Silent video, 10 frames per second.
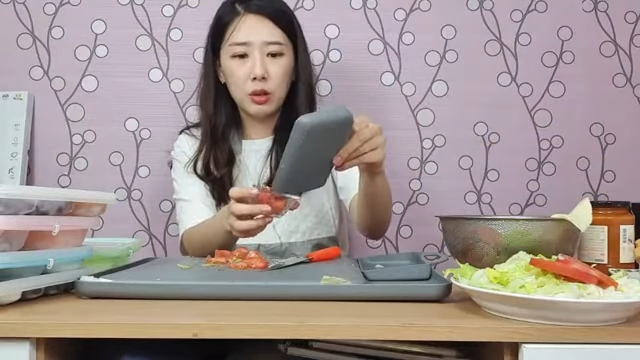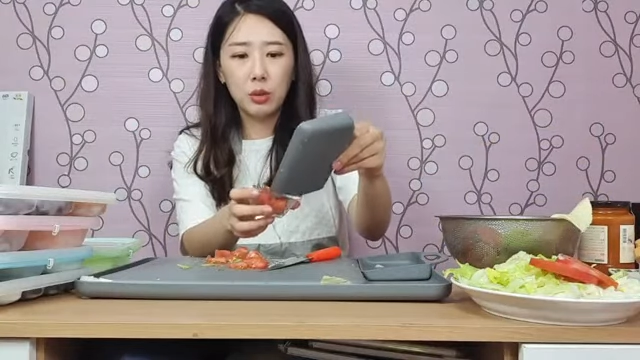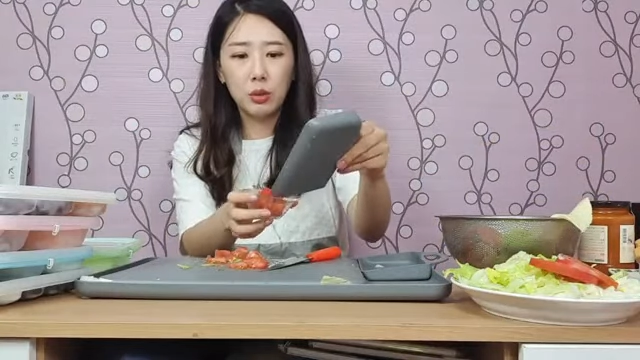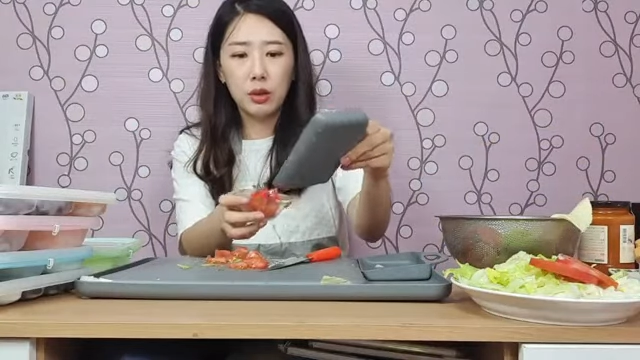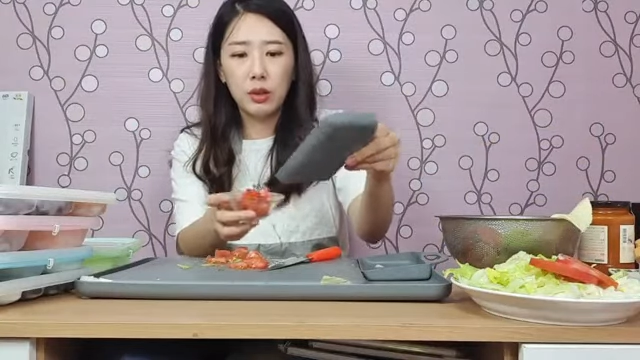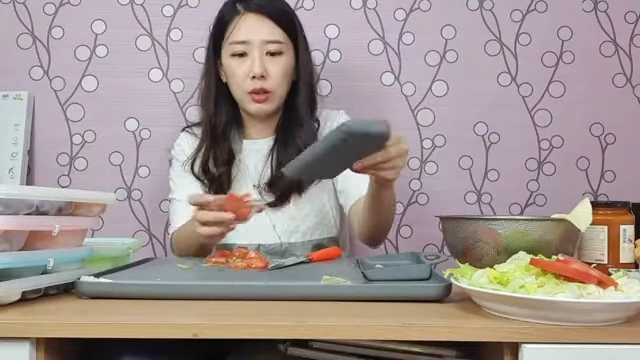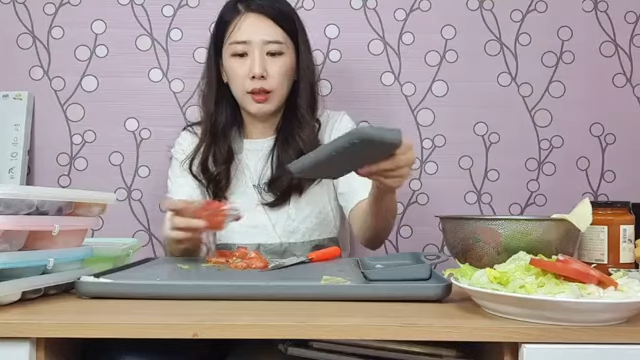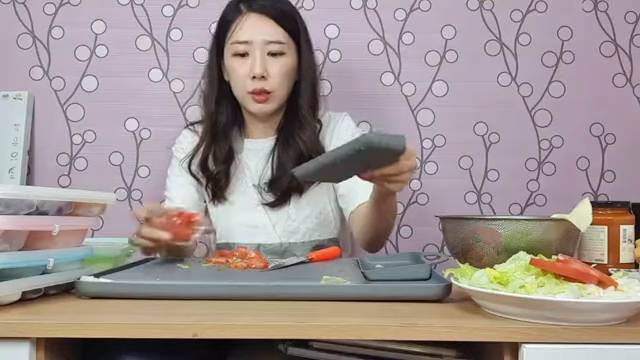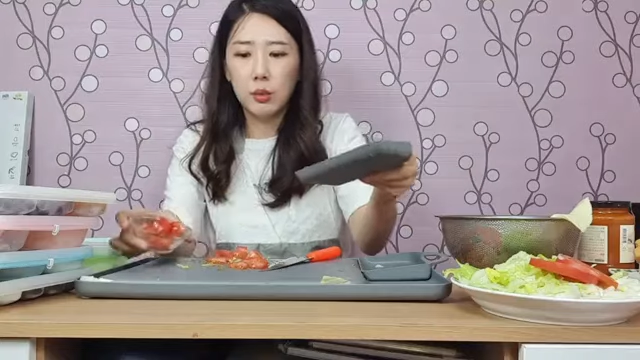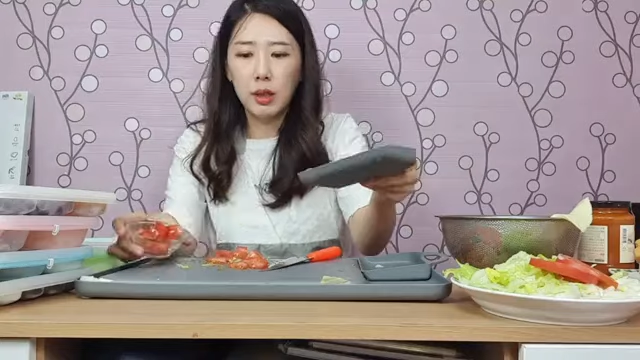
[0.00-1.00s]
Oh, that's a lot
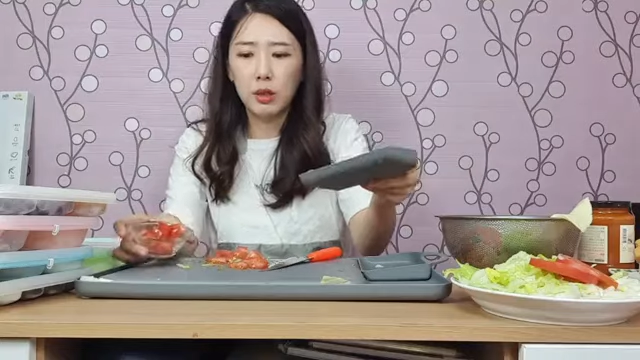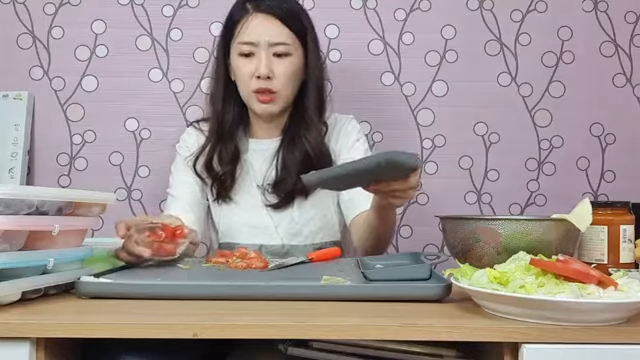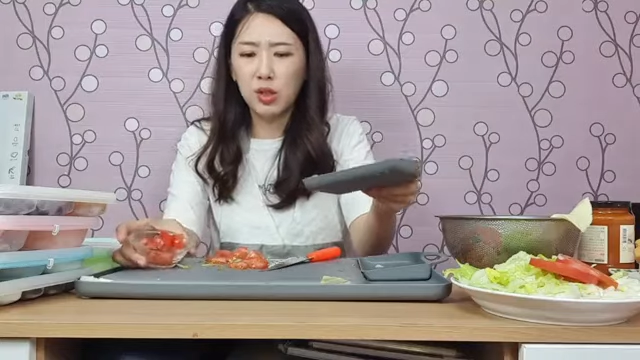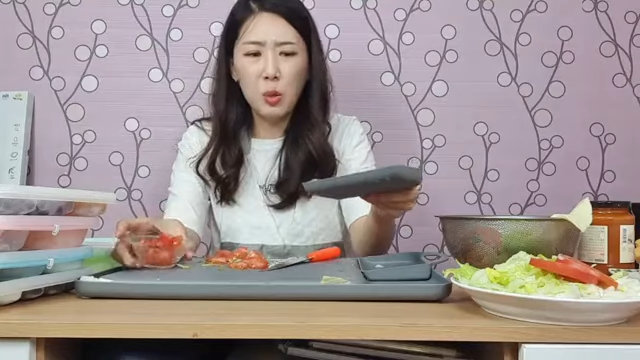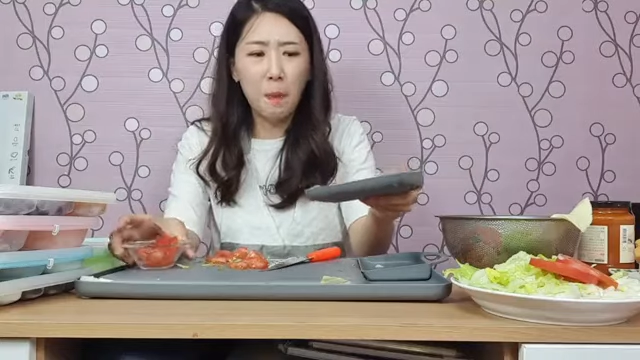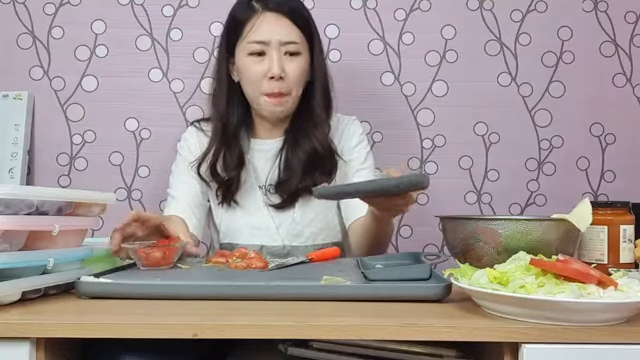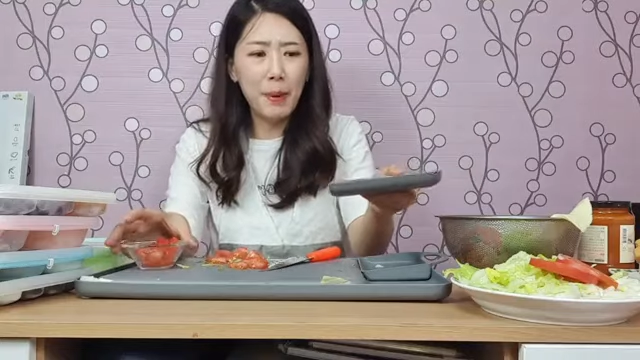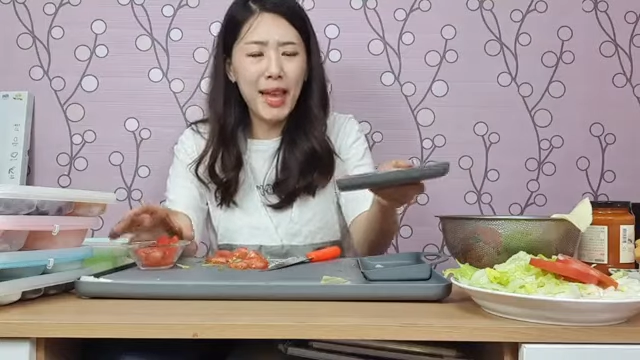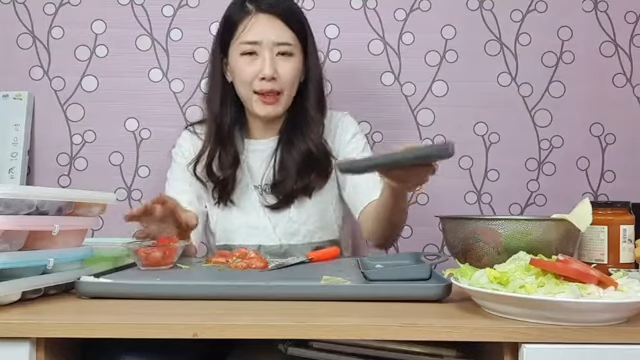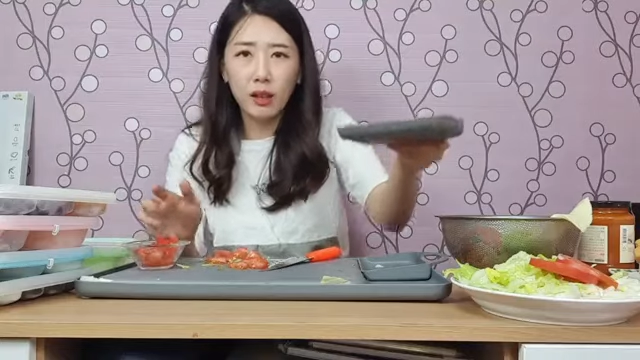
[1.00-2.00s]
of tomatoes, so
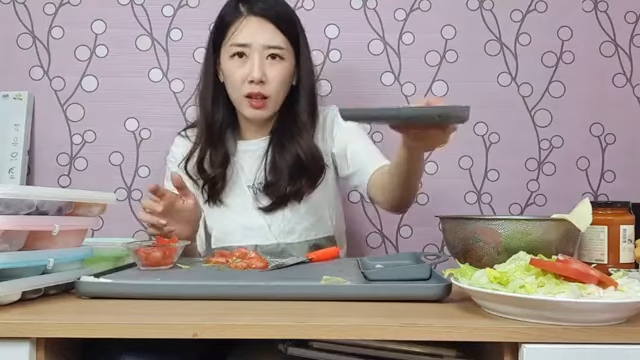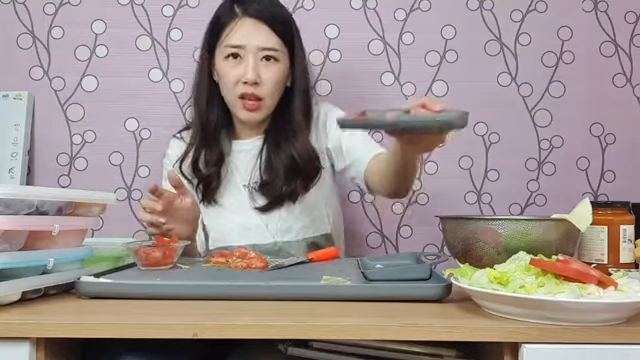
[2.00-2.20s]
big.